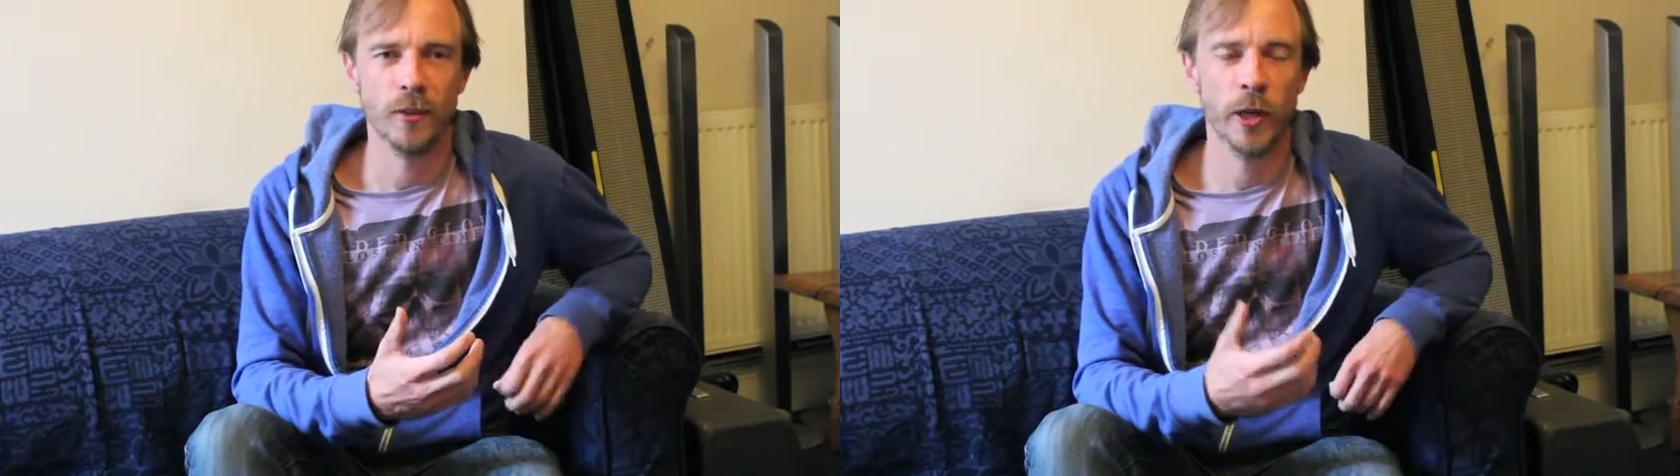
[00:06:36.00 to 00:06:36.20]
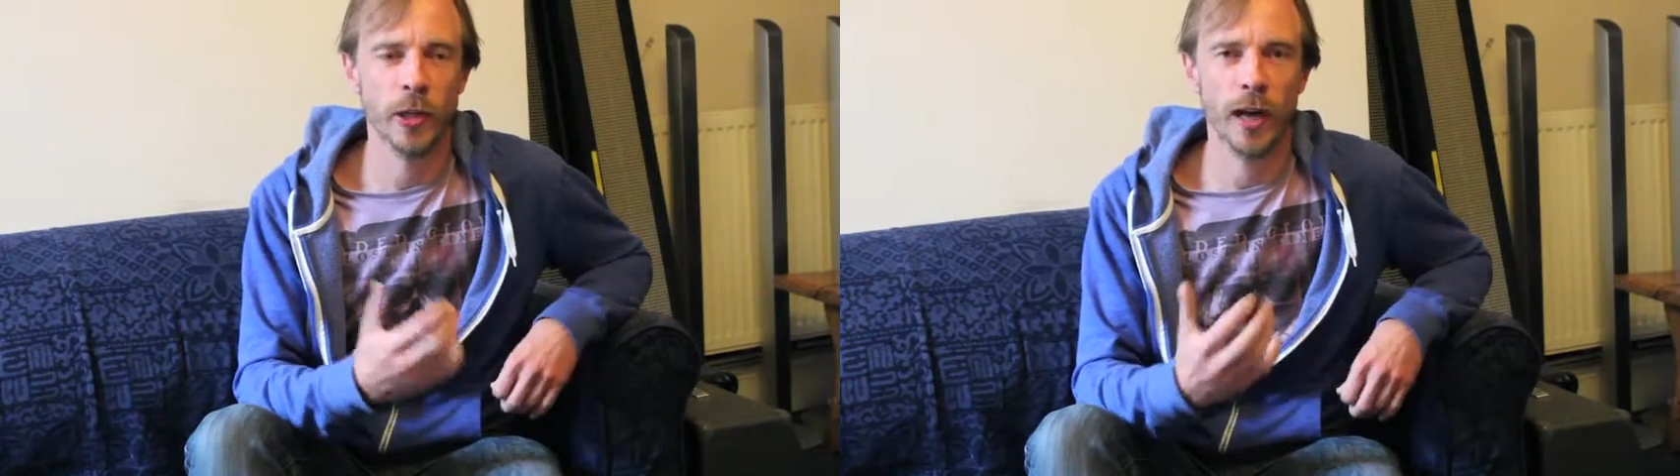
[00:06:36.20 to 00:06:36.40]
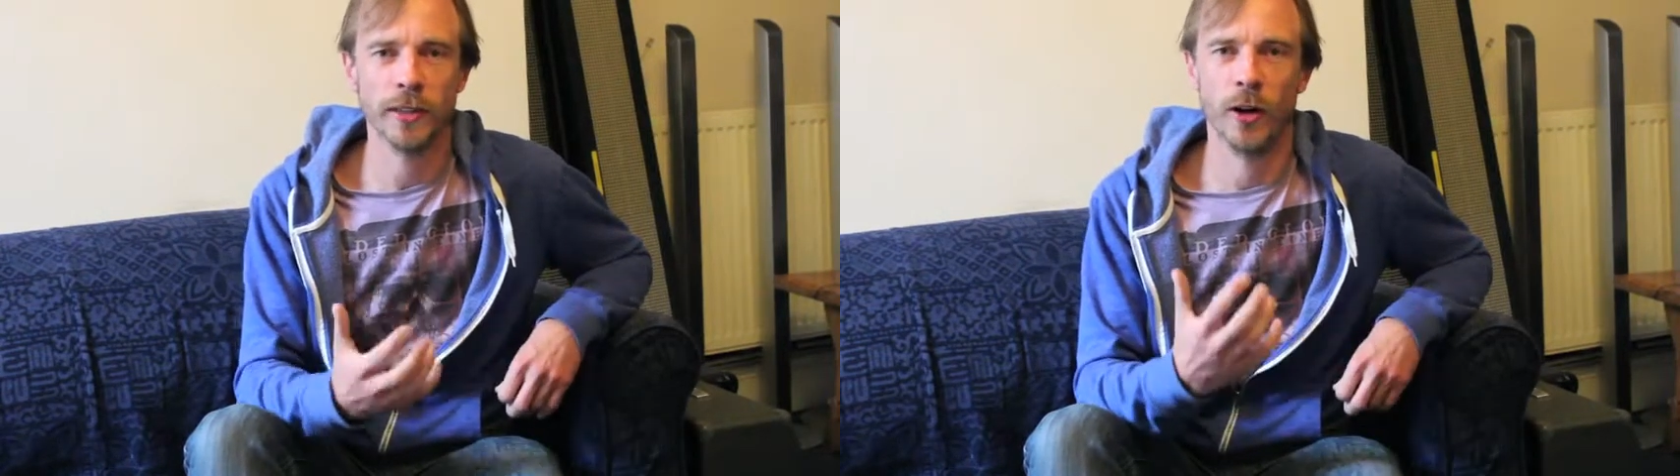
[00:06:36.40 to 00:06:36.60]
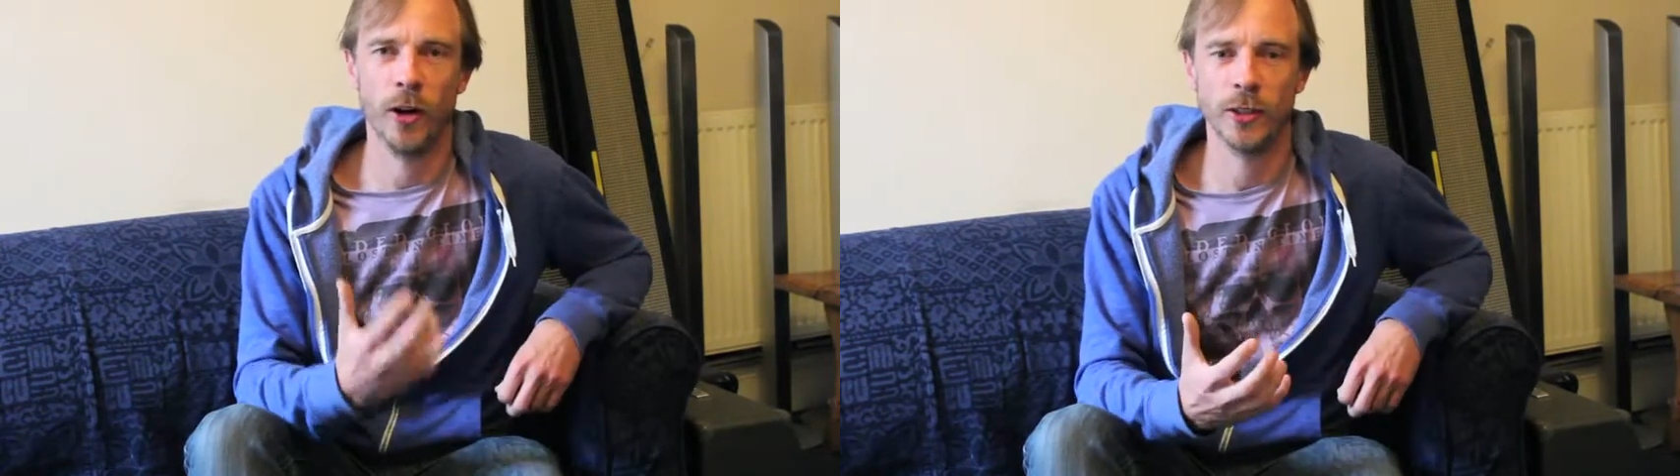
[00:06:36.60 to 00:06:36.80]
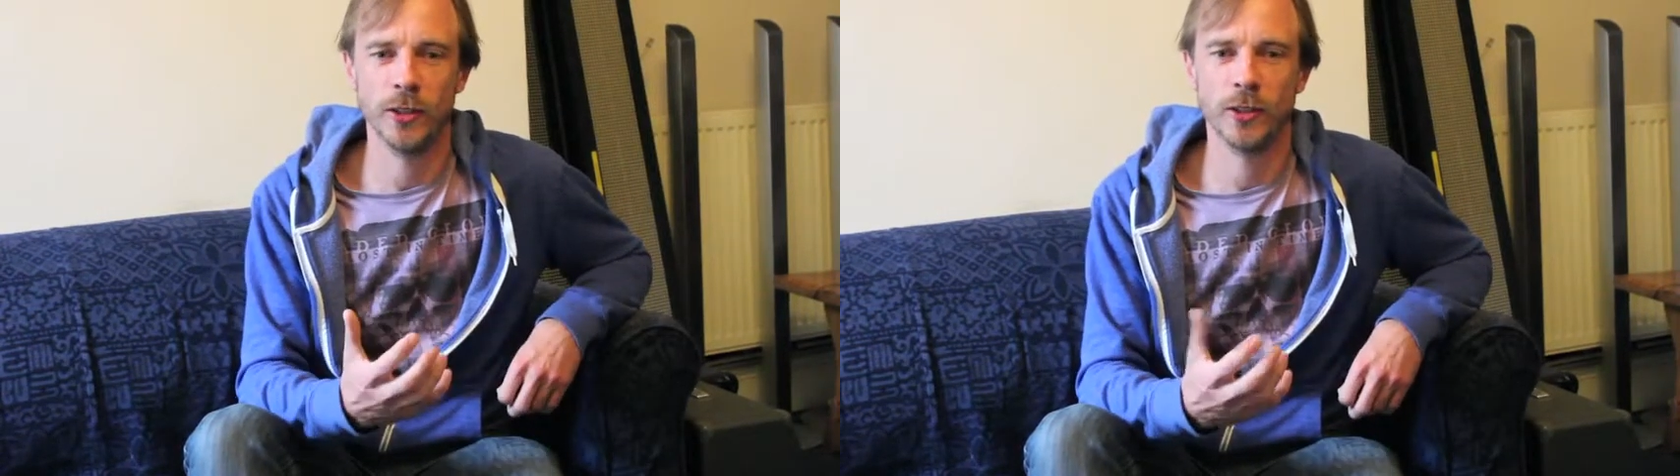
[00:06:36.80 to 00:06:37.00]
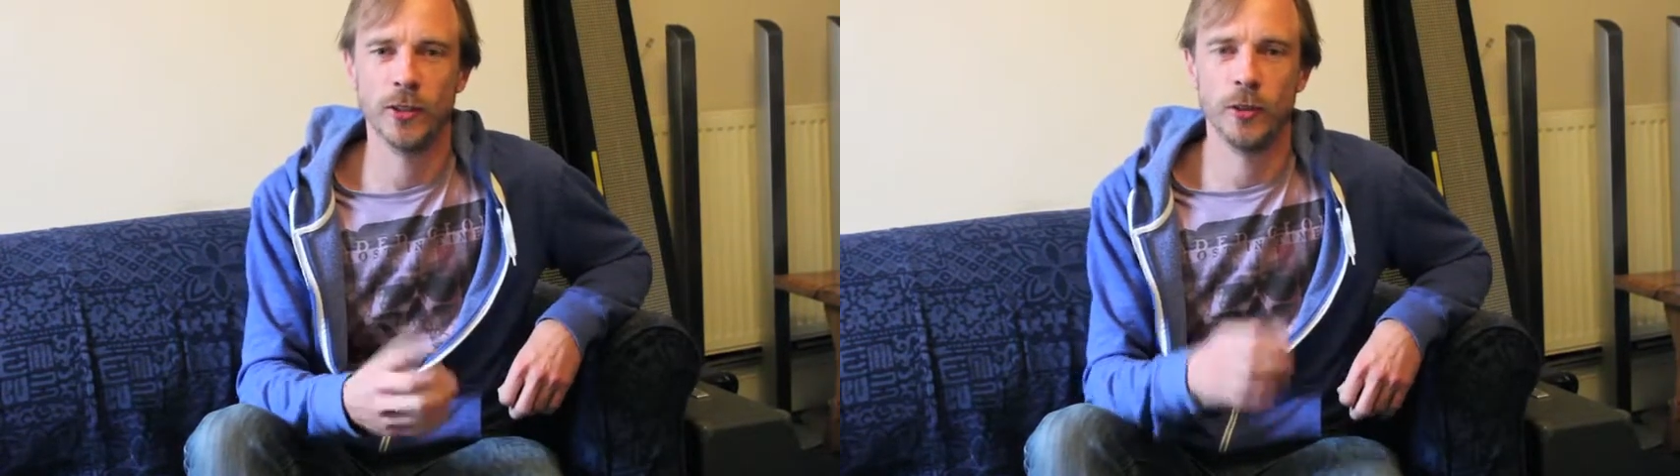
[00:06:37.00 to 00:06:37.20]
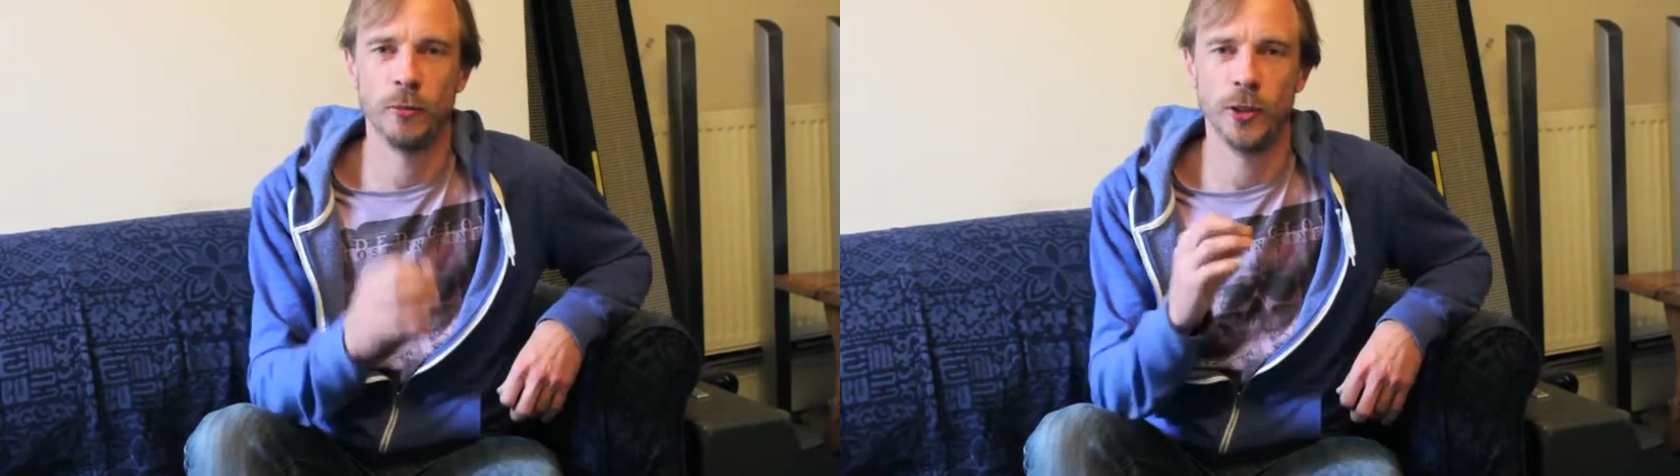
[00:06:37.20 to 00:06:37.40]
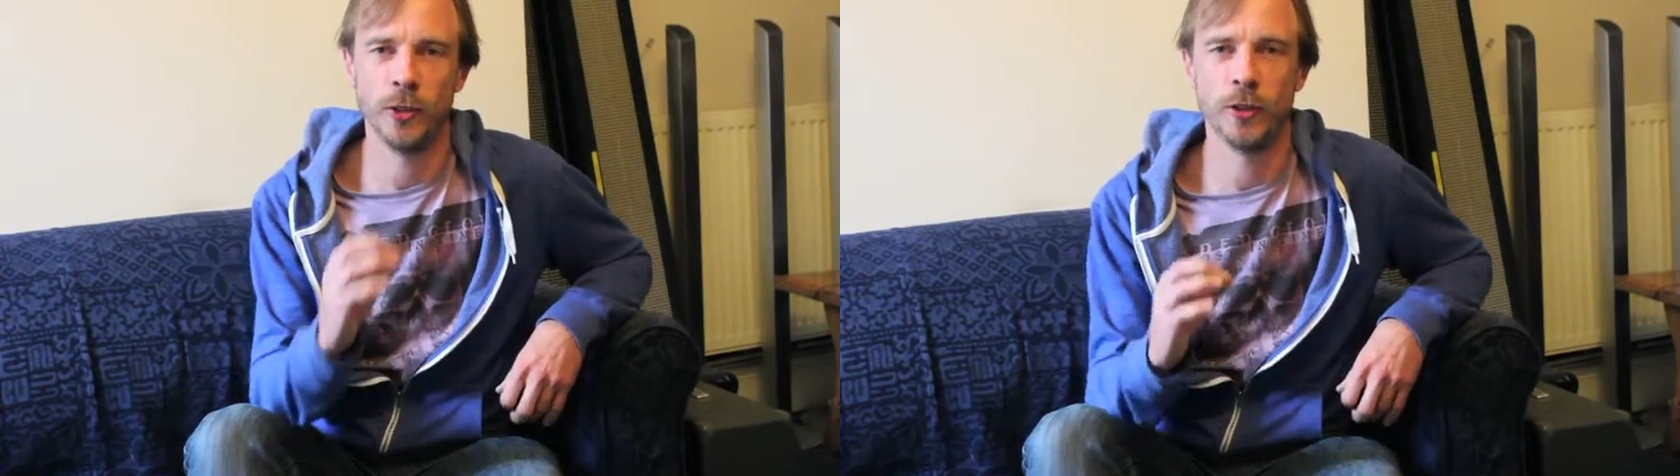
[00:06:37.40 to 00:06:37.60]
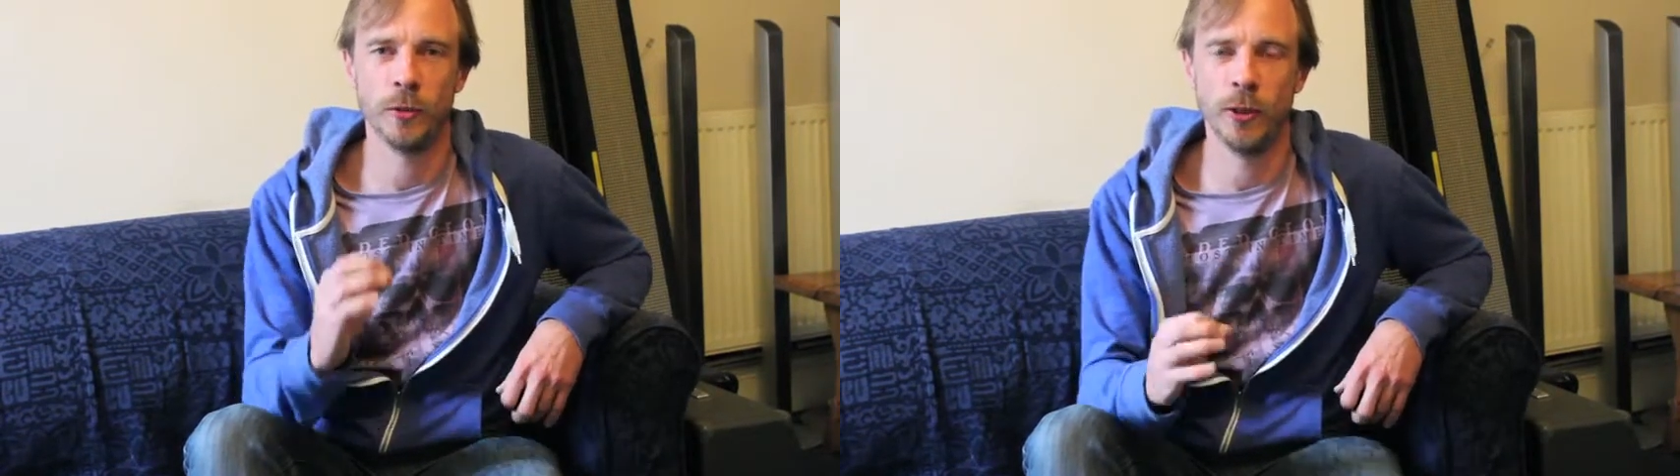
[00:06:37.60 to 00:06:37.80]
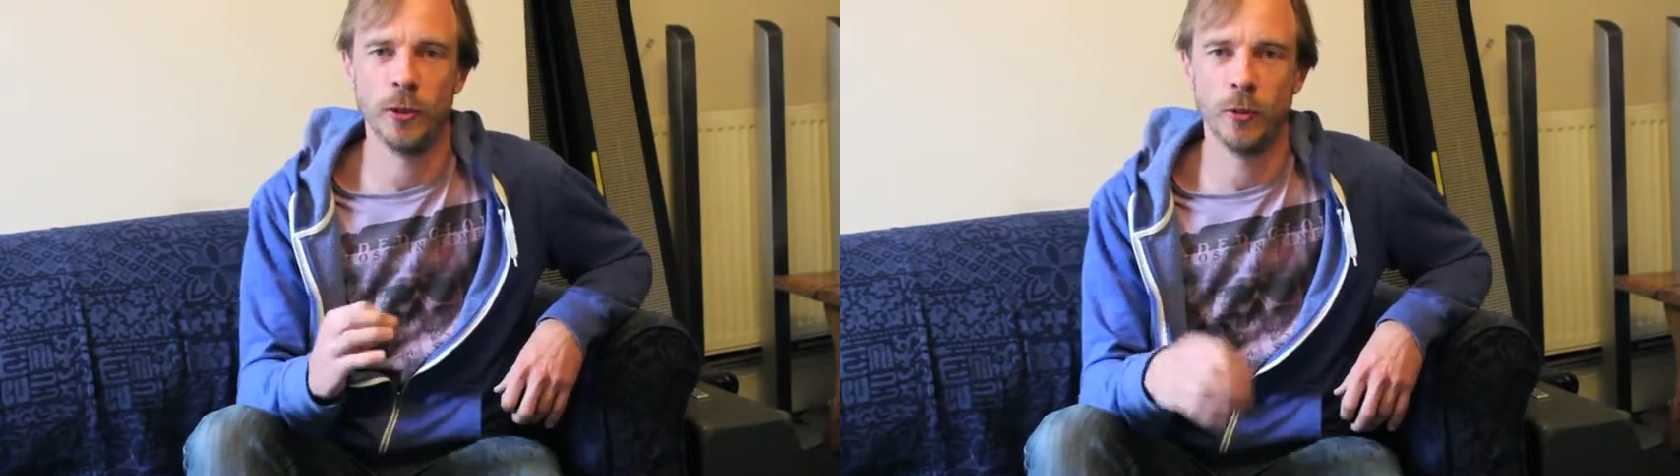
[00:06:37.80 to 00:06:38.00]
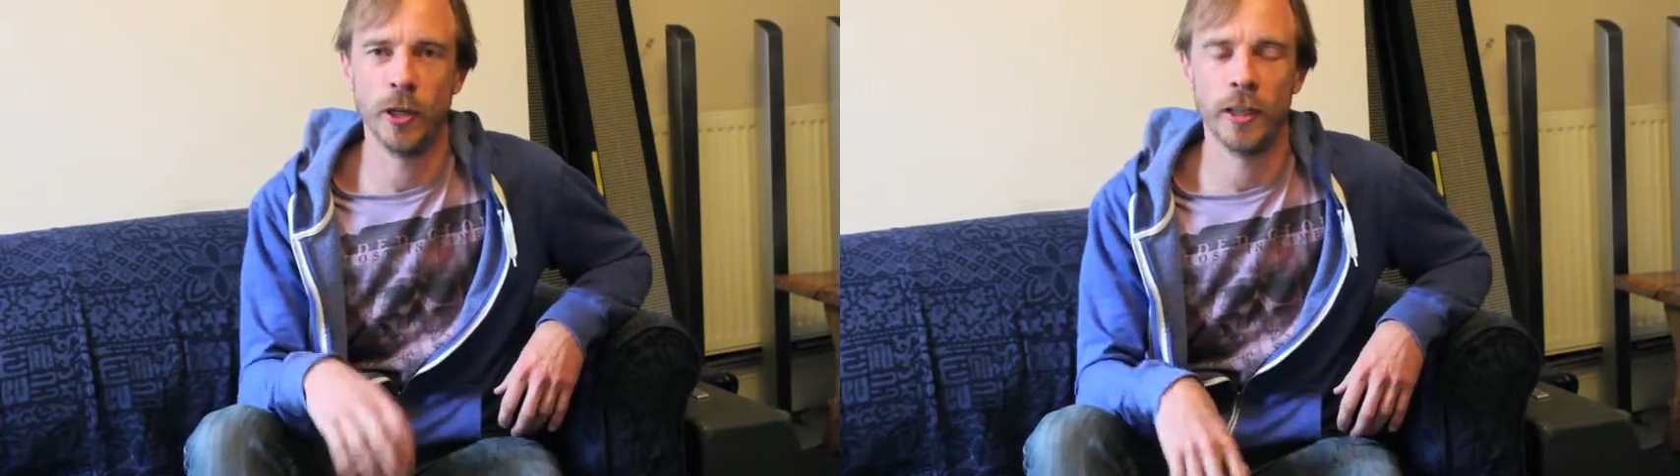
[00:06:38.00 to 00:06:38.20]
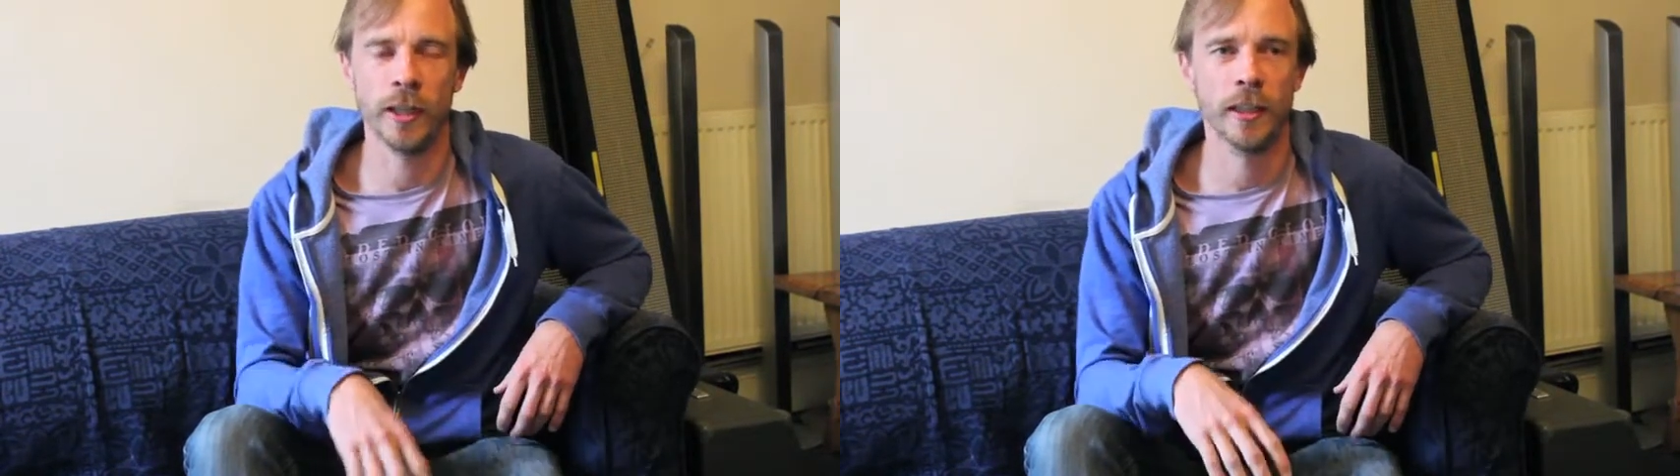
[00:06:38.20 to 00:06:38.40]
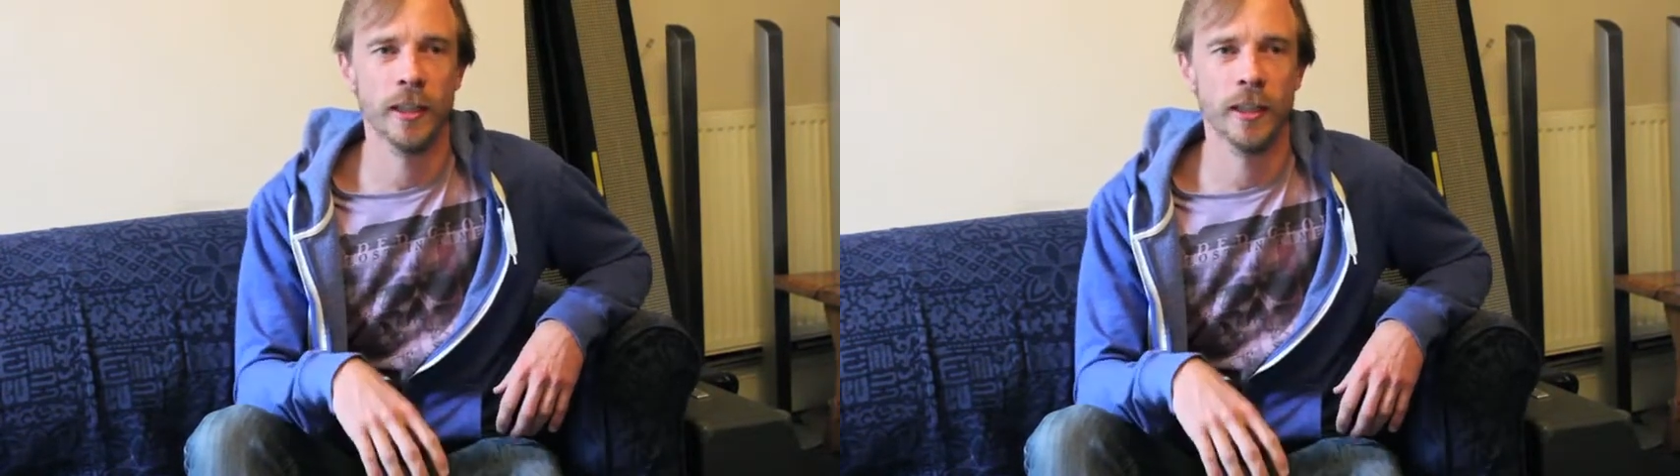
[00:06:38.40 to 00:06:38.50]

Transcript: when you ask artists to produce a piece of work,